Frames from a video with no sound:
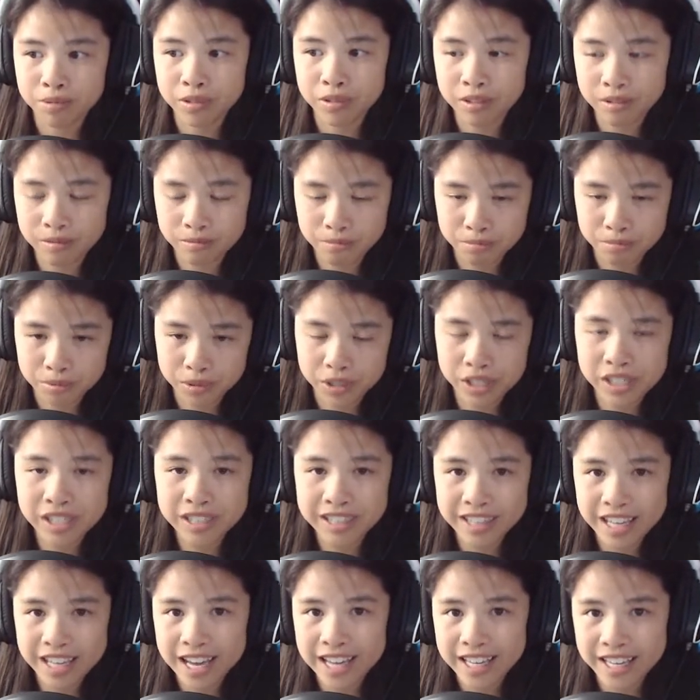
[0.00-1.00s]

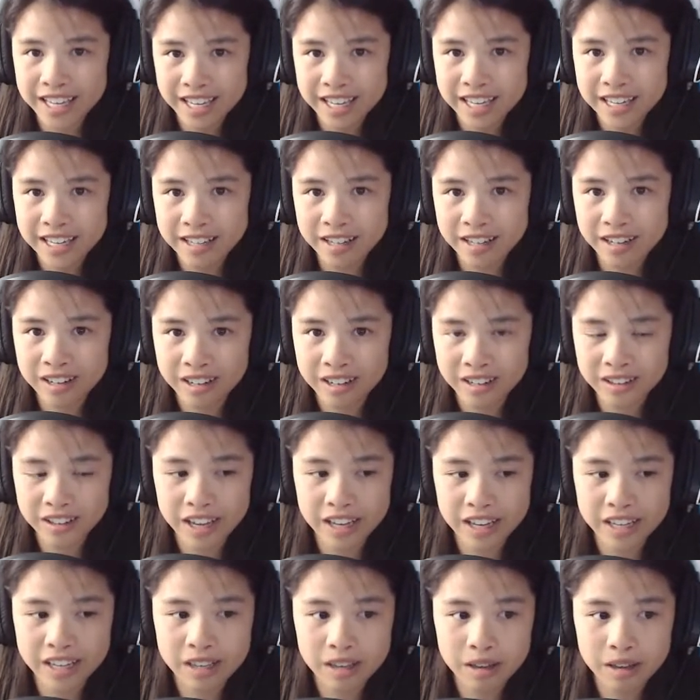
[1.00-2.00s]
breathe that in,
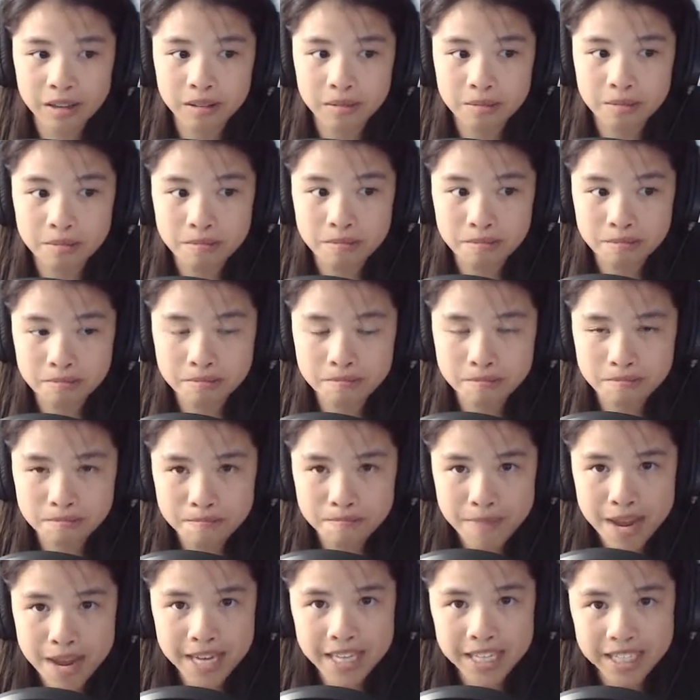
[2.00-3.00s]
like,
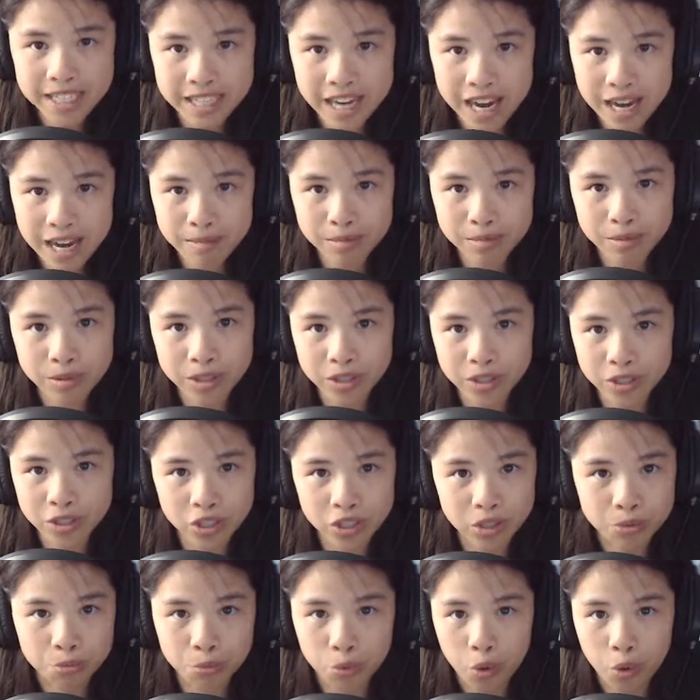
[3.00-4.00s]
many times when you're
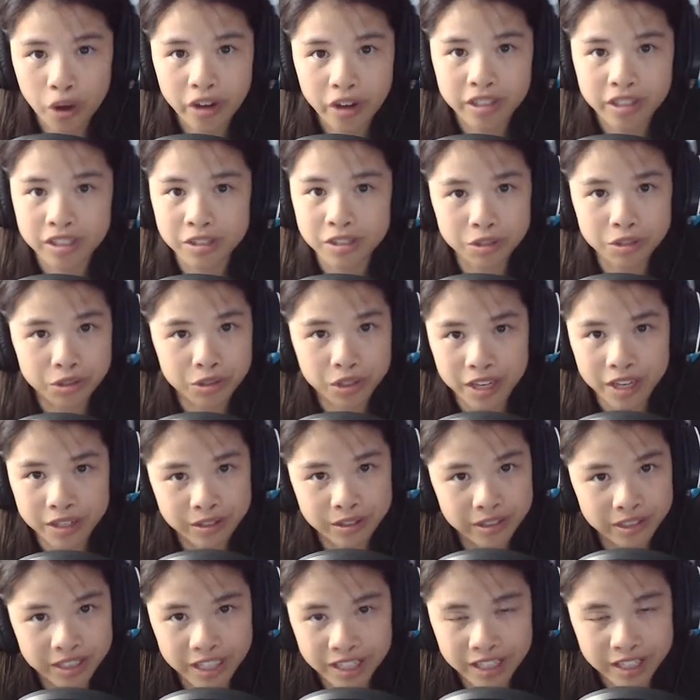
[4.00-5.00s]
just walking through
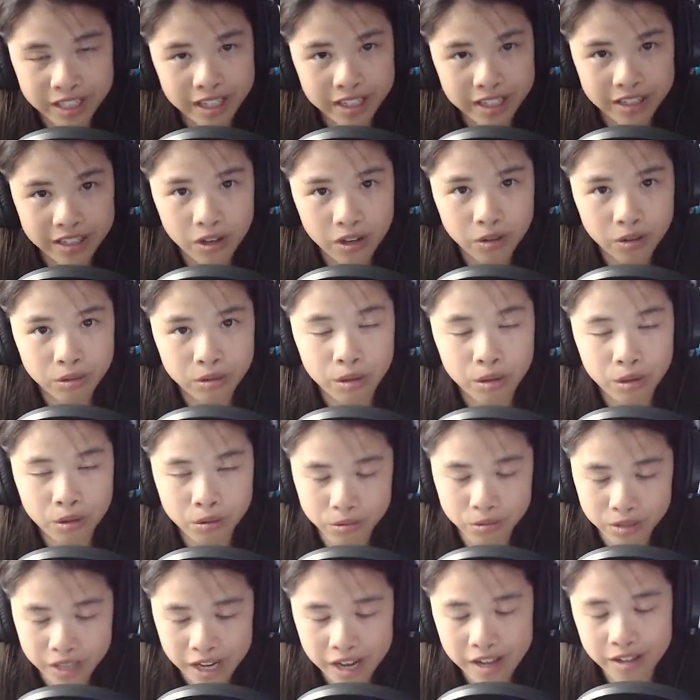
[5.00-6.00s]
the
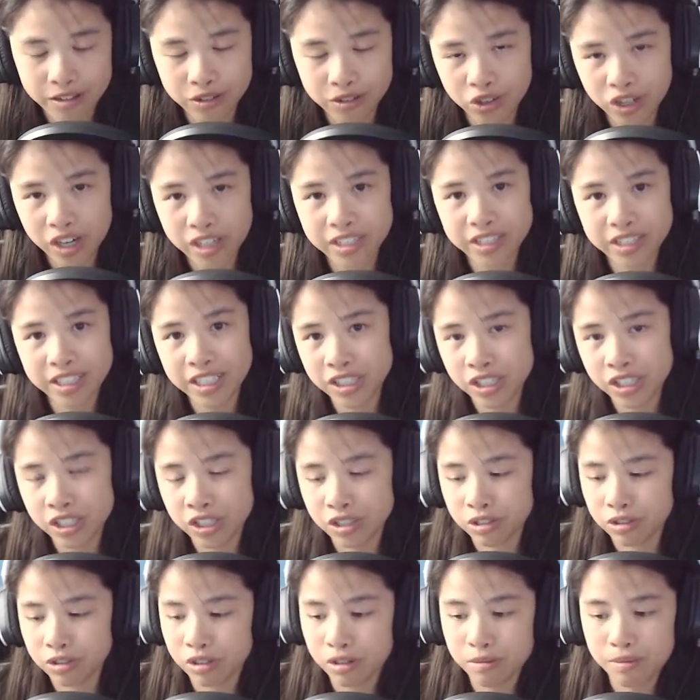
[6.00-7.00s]
hotel trying to get to
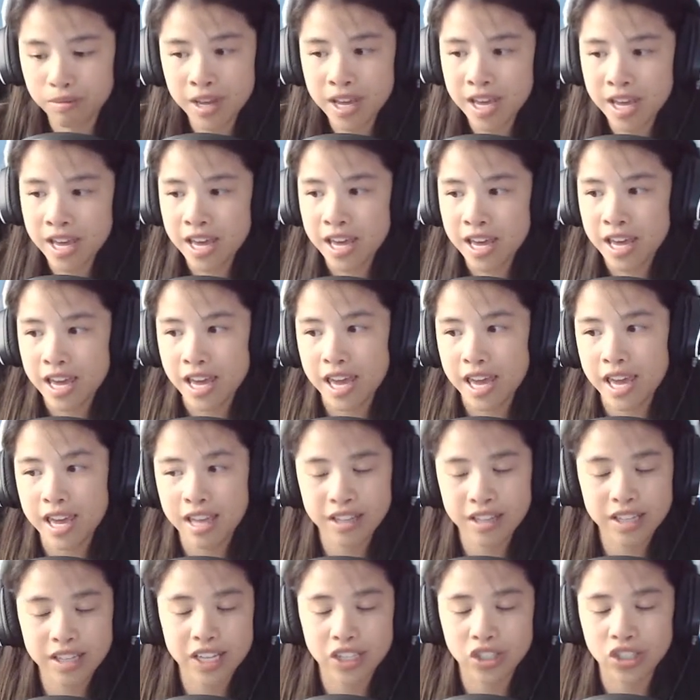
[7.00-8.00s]
your room,
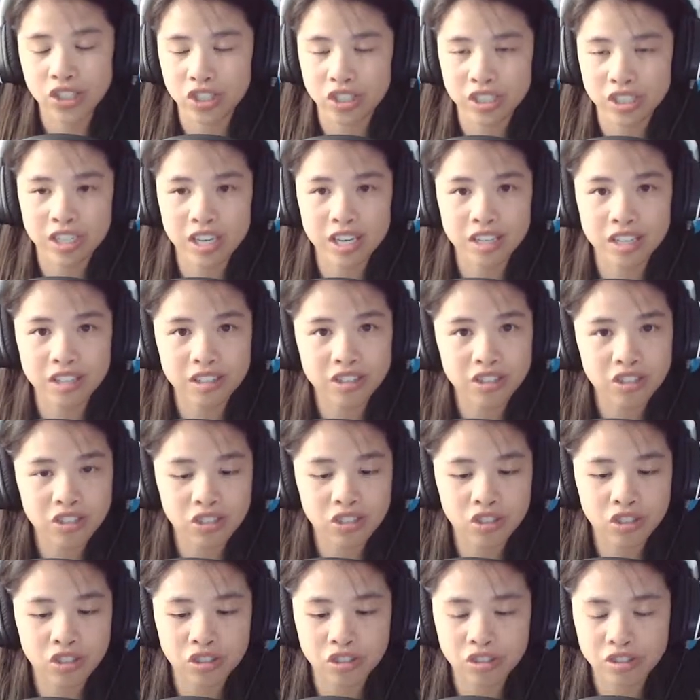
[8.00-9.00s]
it like just
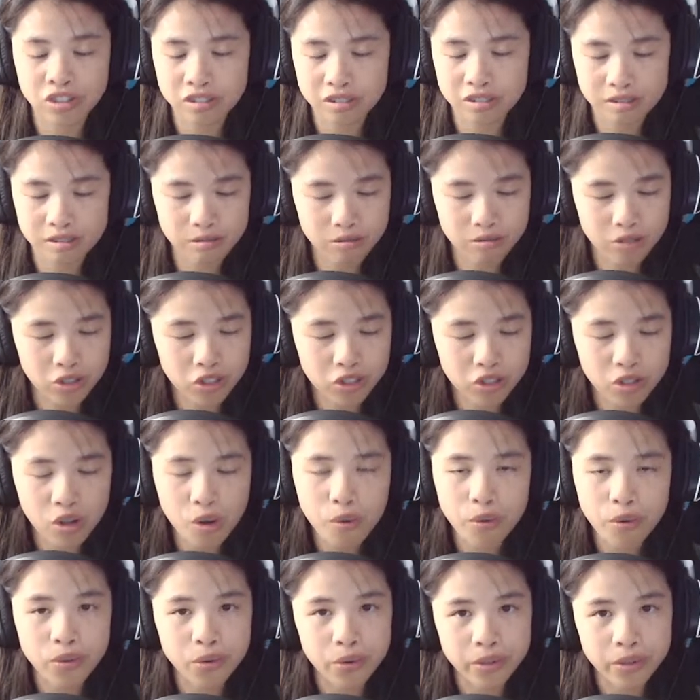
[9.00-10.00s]
gets
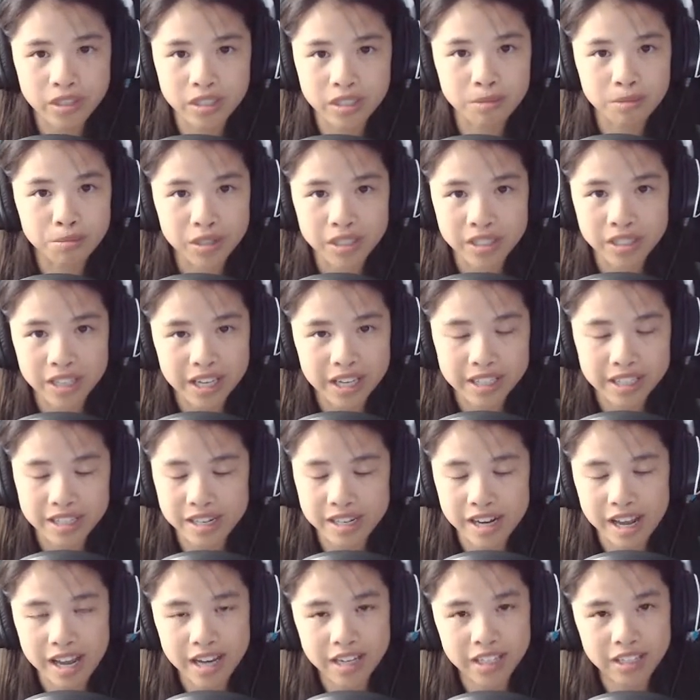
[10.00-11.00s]
so annoying to breathe that
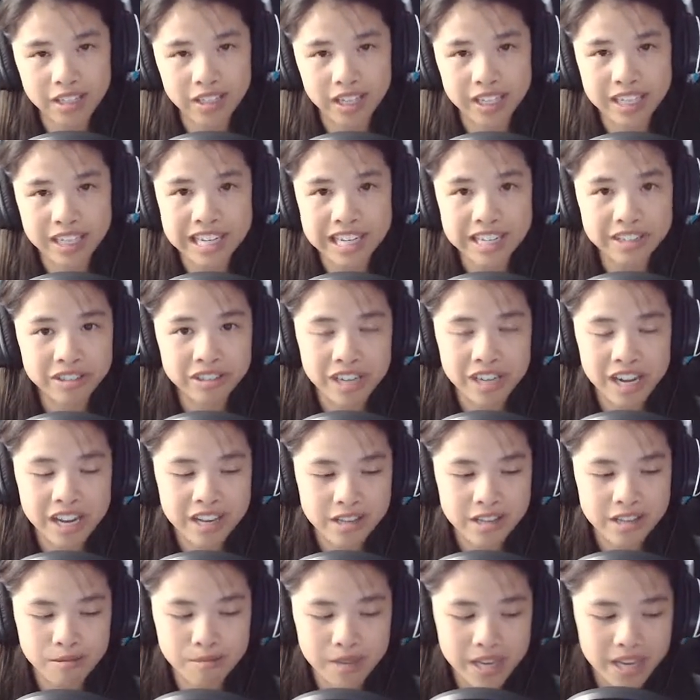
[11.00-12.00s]
in, and it like
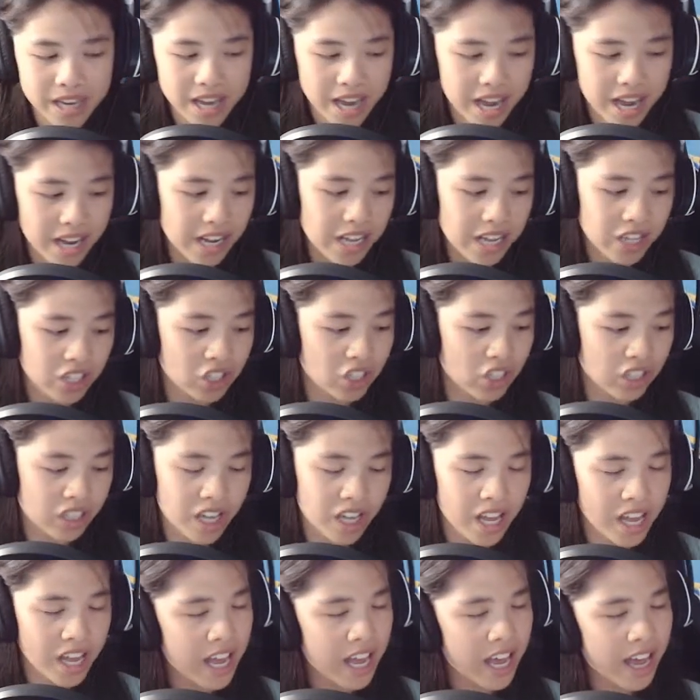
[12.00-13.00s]
irritates me, and it's just
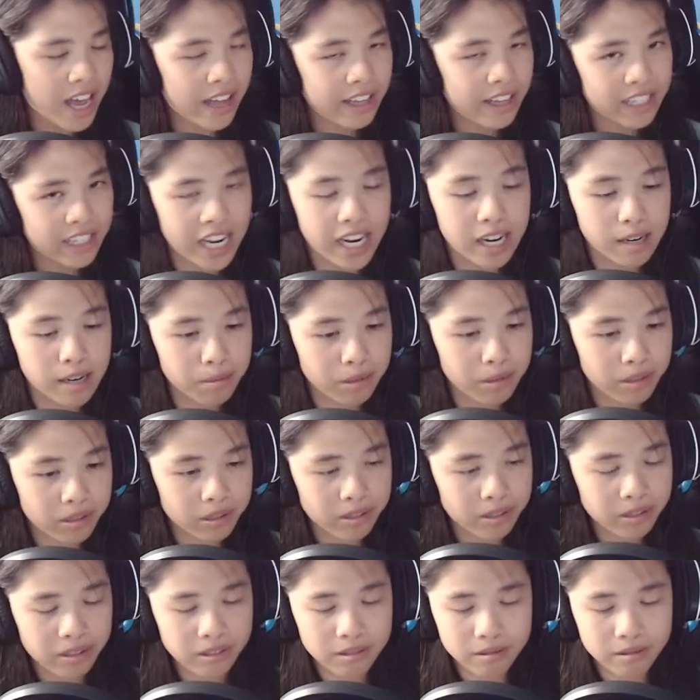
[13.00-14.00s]

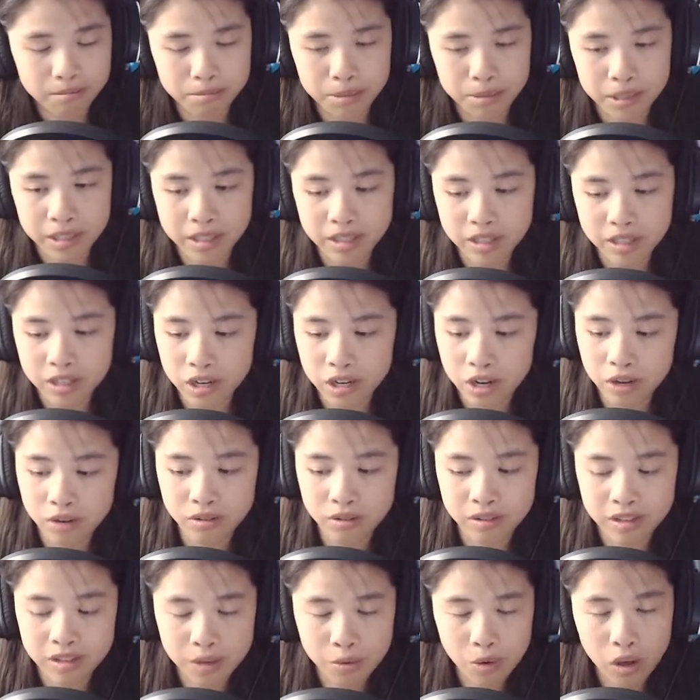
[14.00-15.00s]
terrible. But
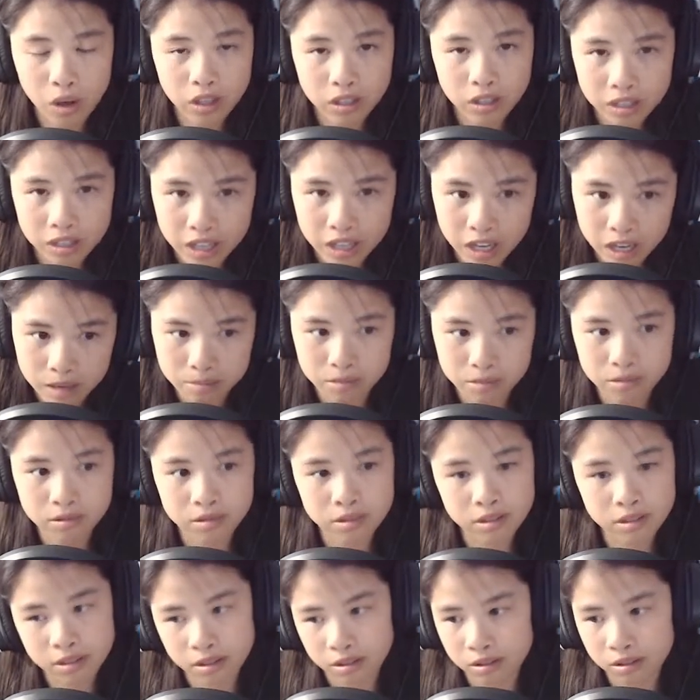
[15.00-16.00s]
they want you to gamble,
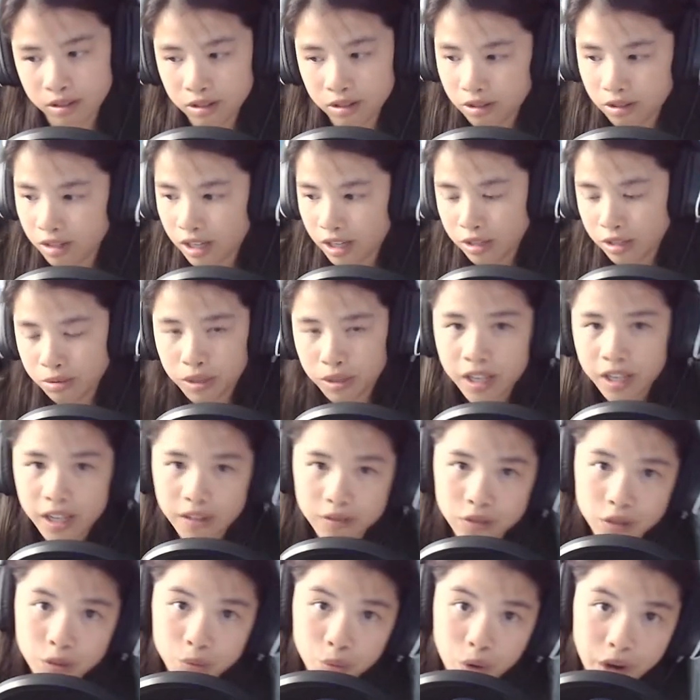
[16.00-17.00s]
so that's why you
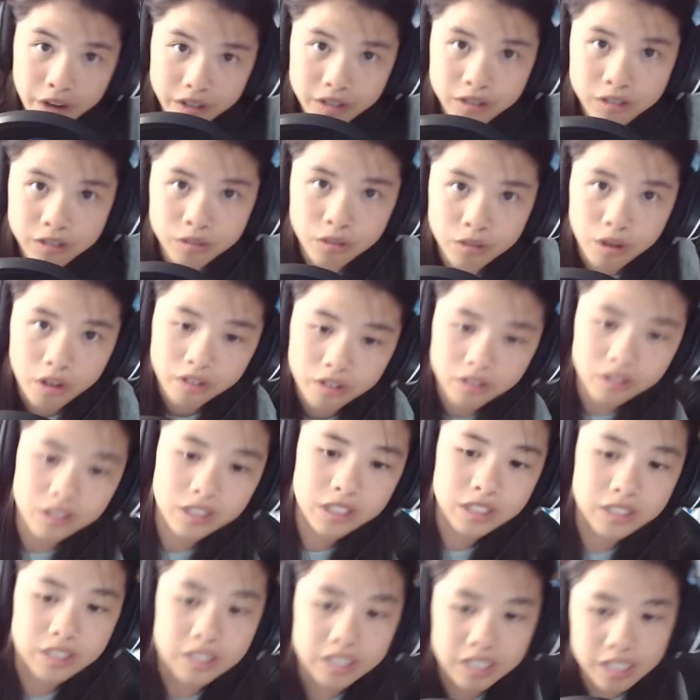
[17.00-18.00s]
have to walk through all the
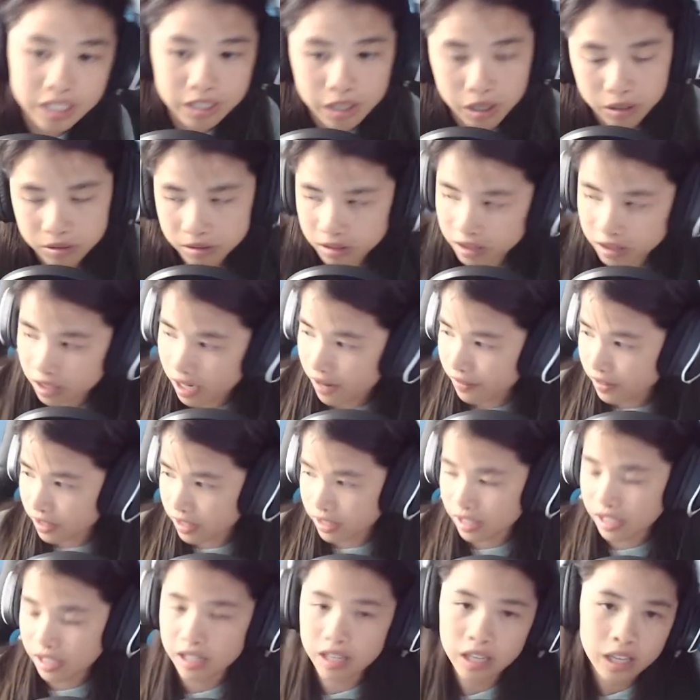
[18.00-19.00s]
casinos and
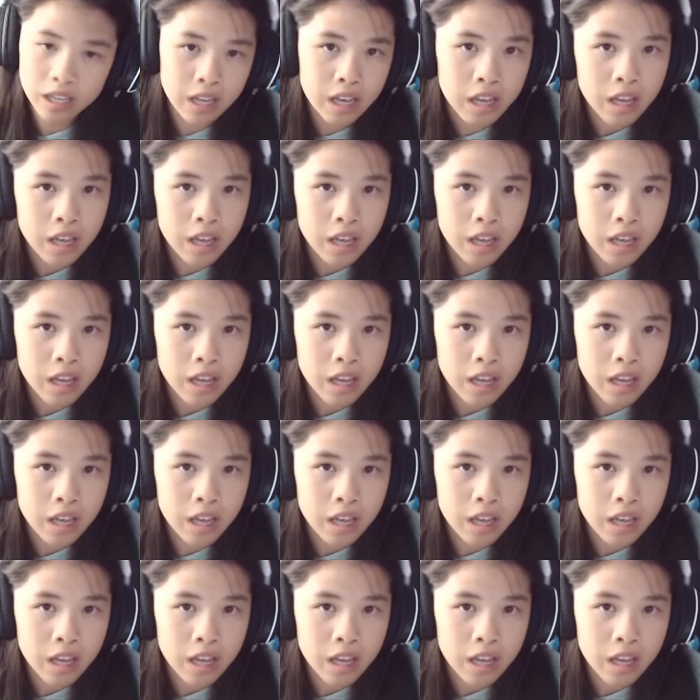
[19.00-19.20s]
everything.